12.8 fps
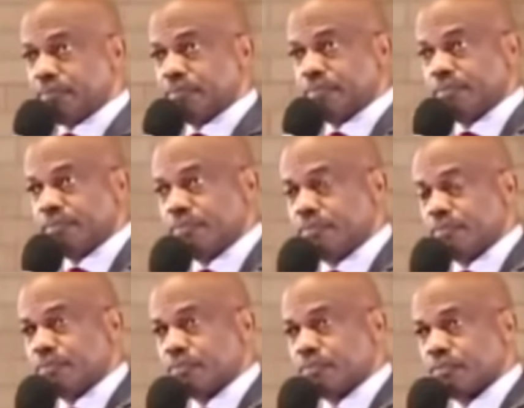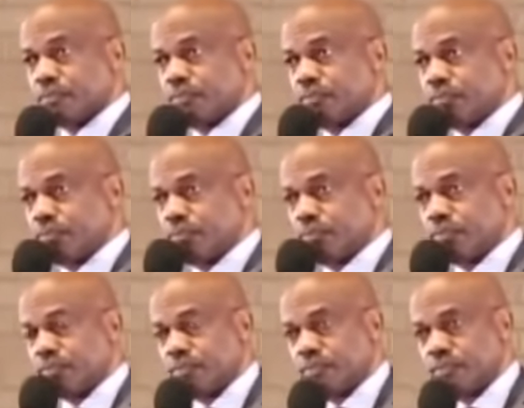
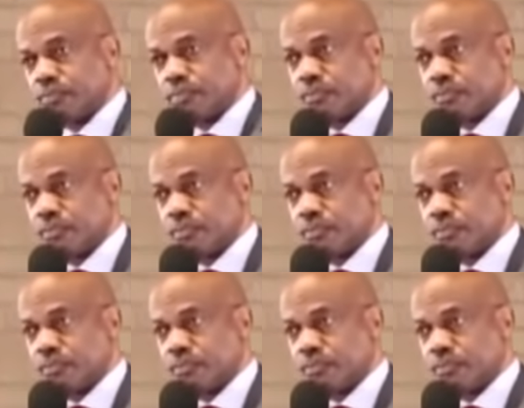Nothing is said.